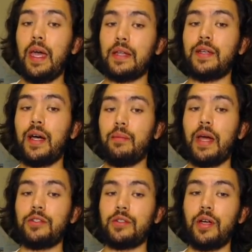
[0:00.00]

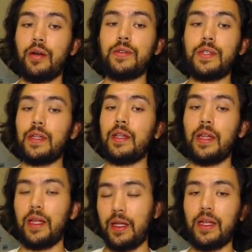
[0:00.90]
anti-magic arrows, and
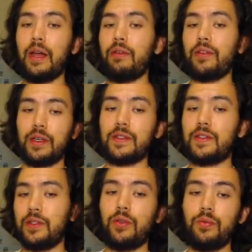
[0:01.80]
then everything
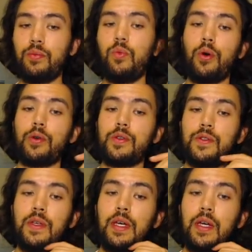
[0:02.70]
still
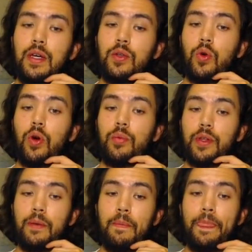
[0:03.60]
works
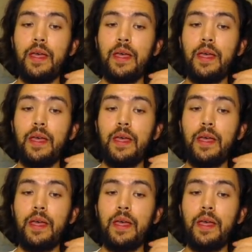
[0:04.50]
normally.